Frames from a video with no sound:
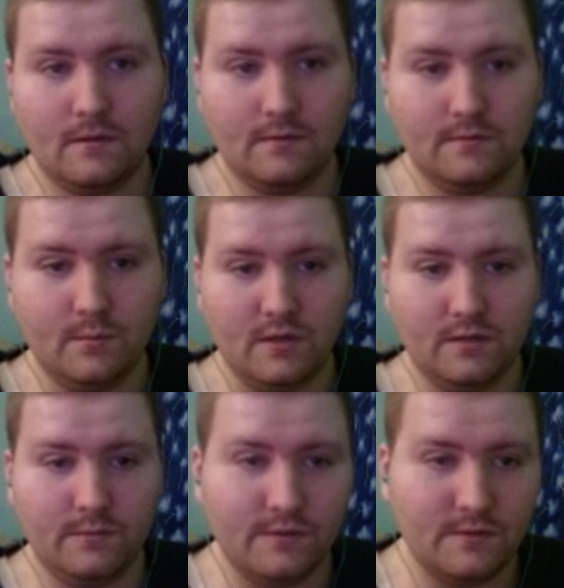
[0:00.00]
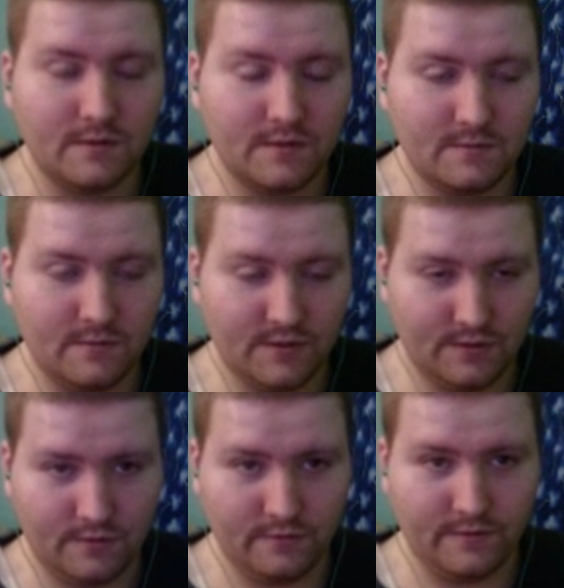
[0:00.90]
But let's make
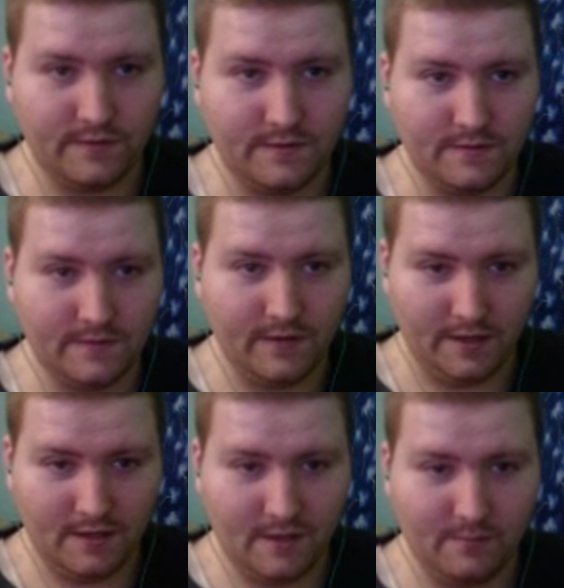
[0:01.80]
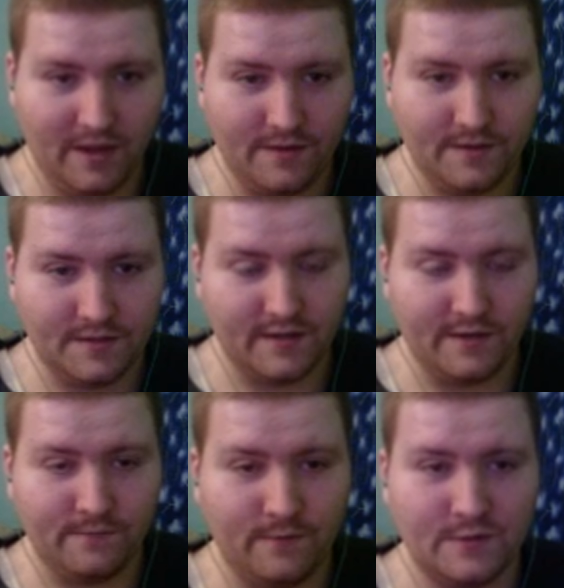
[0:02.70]
sure that I can get by this guy
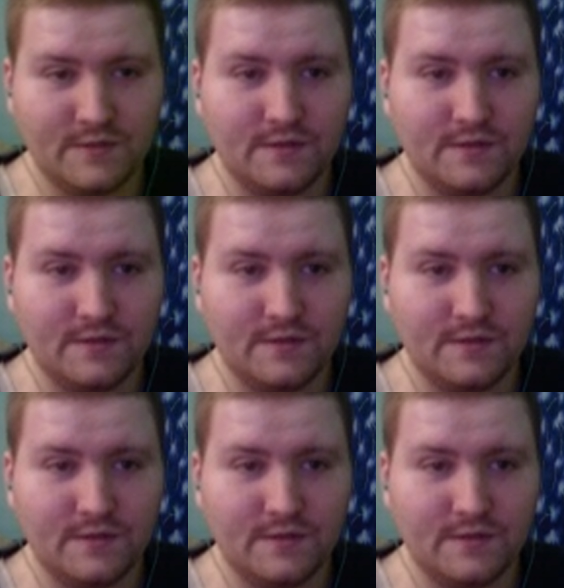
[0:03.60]
first.